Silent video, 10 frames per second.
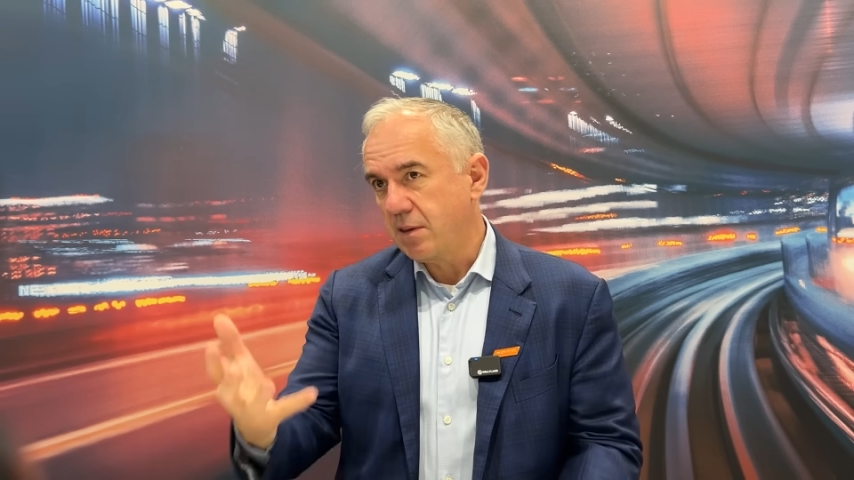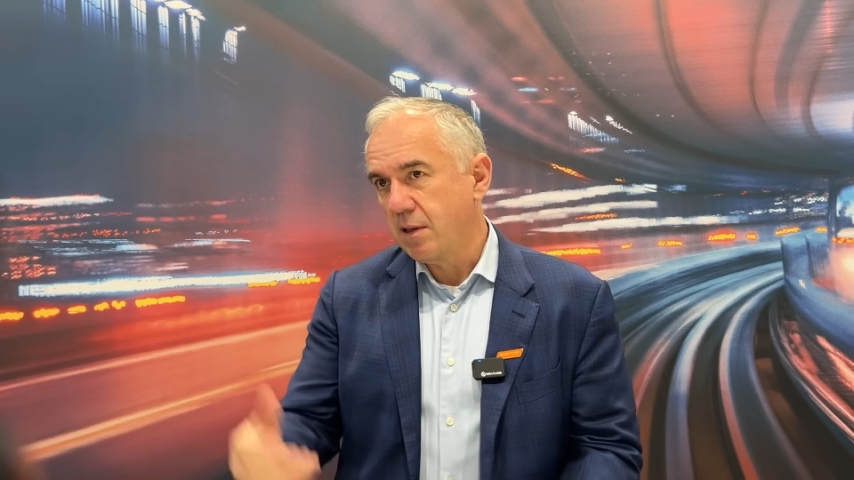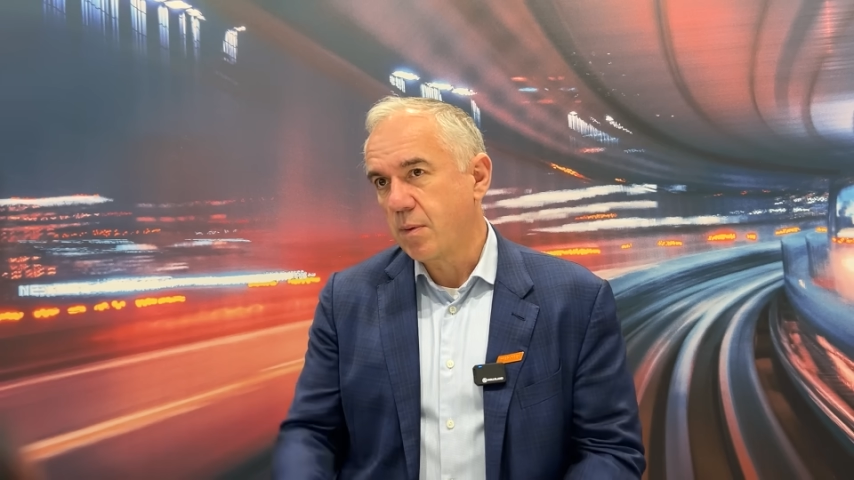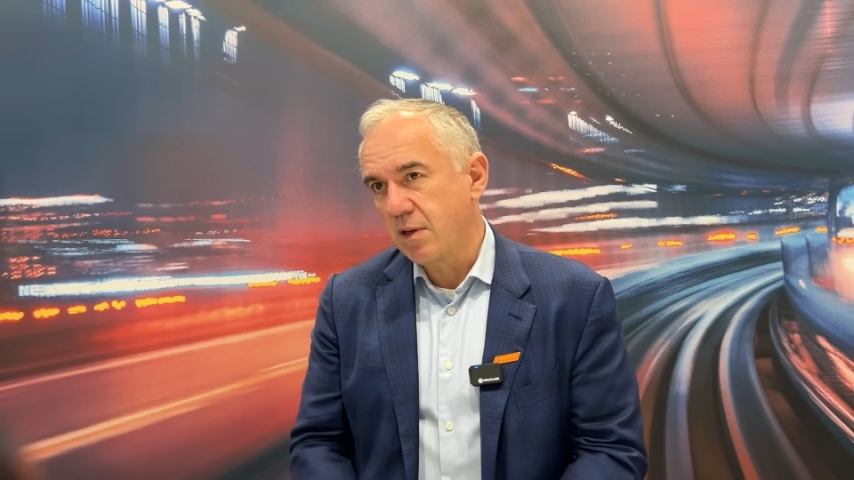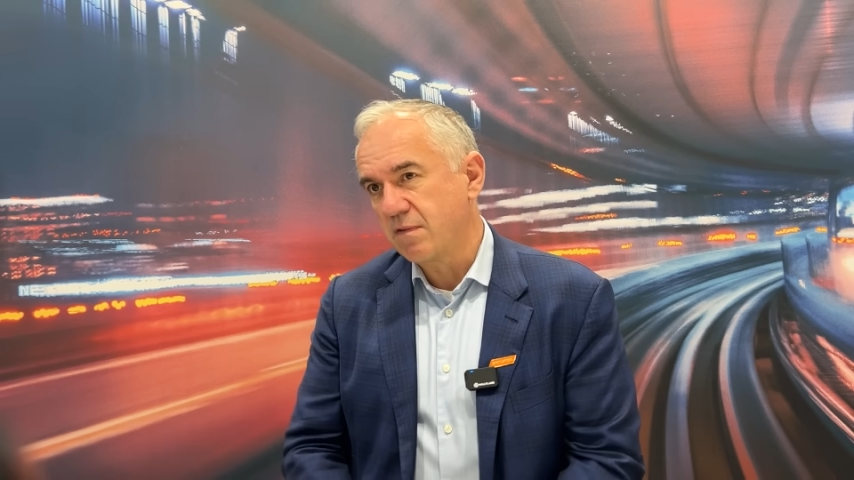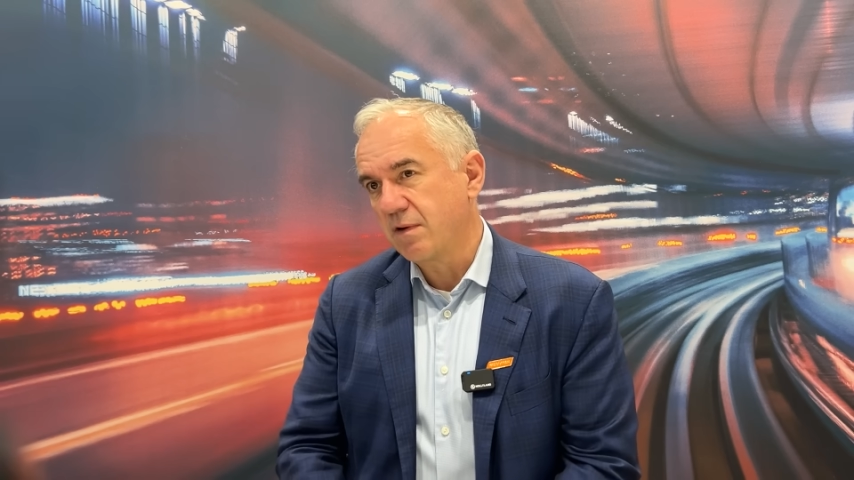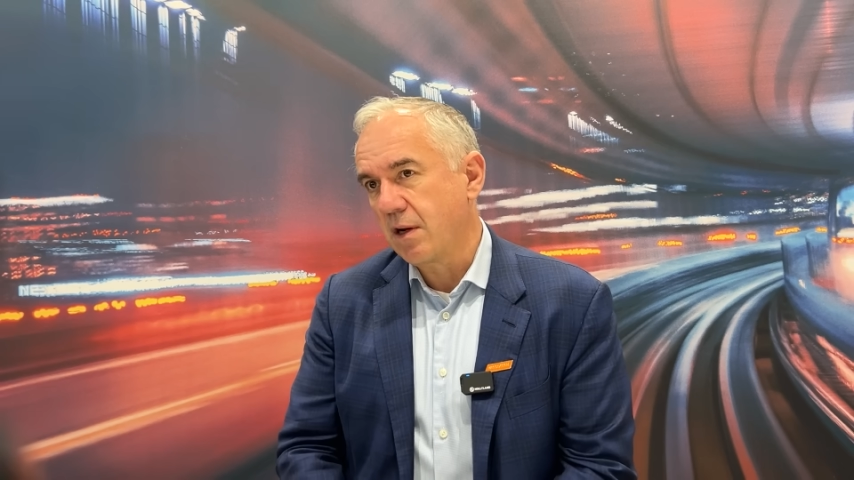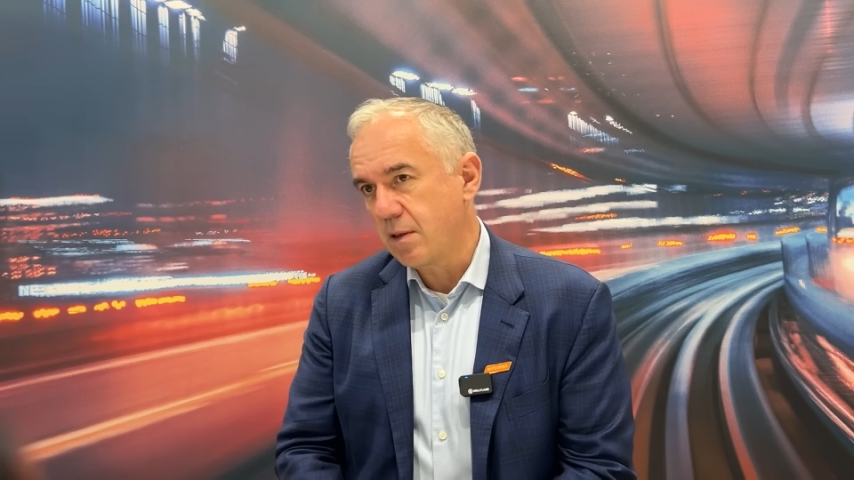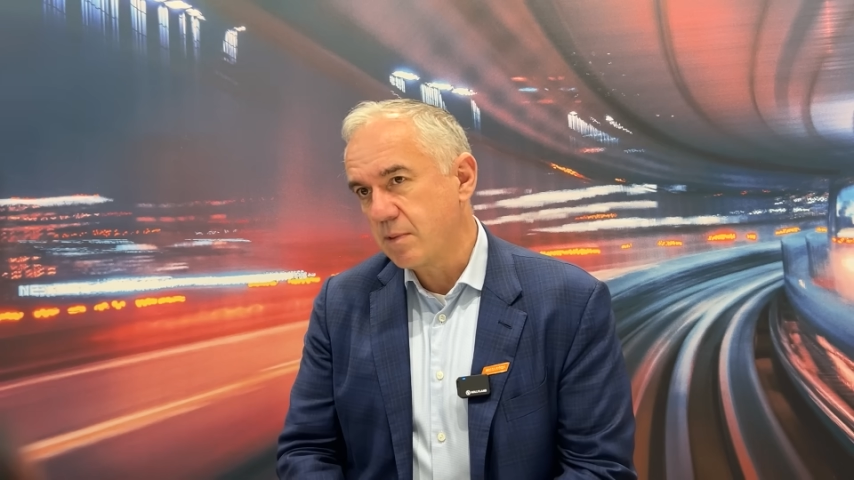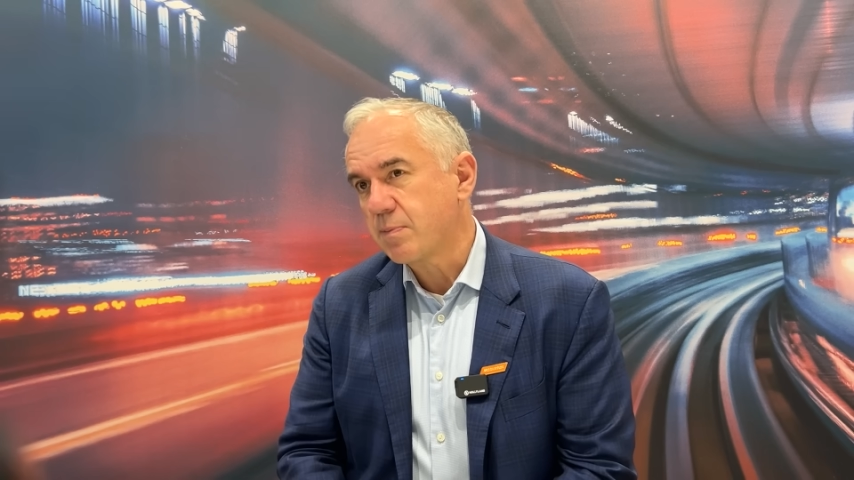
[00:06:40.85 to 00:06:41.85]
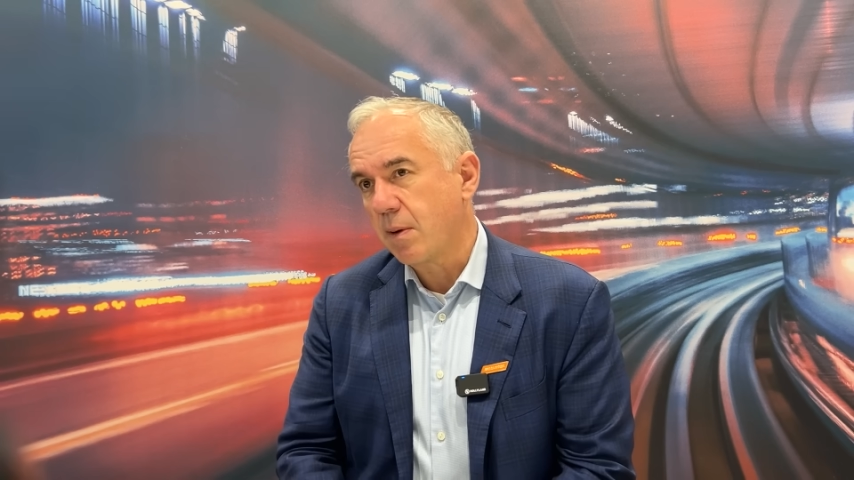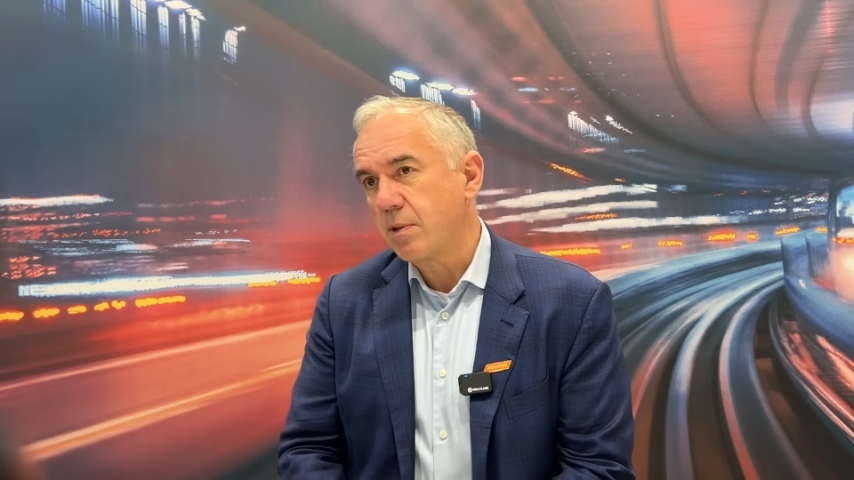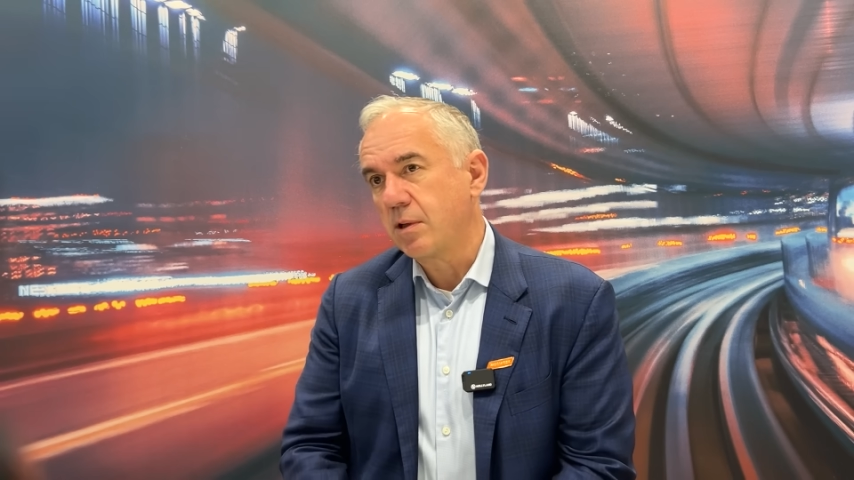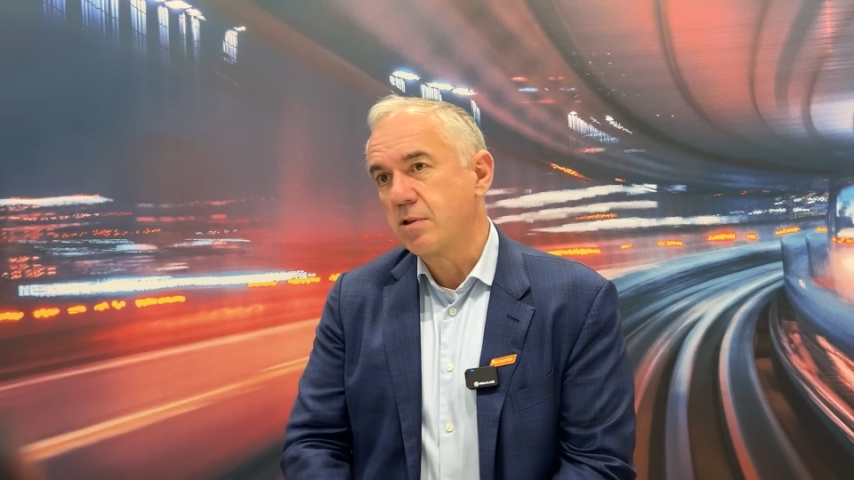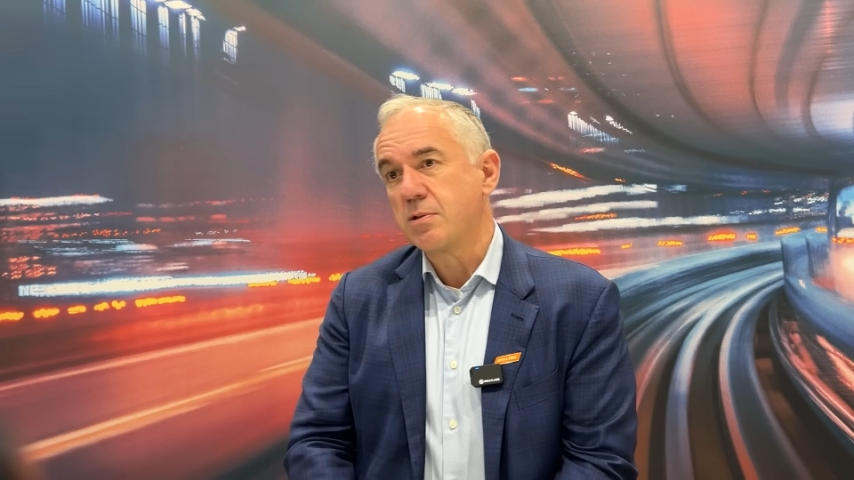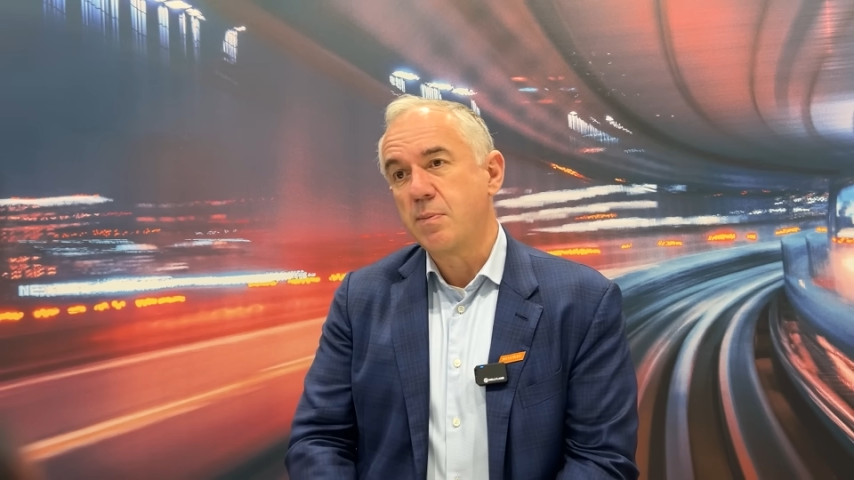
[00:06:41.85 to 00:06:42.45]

think where the volume is probably going to